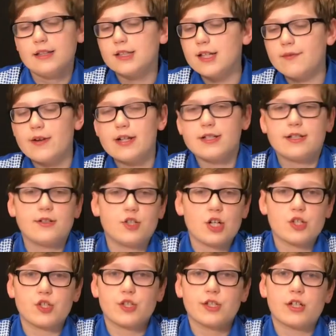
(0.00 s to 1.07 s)
Leave any
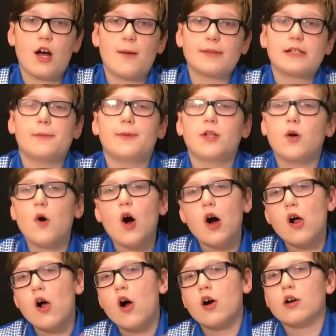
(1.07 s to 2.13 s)
suggestions in the comments down below.
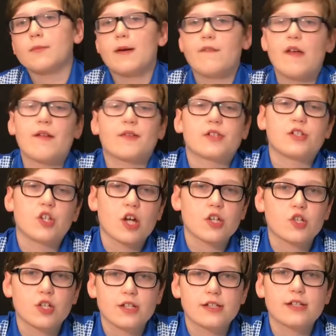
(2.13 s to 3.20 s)
I'll heart my favorite
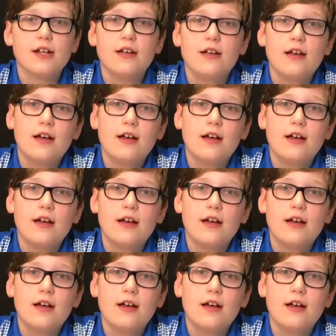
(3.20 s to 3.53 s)
suggestions.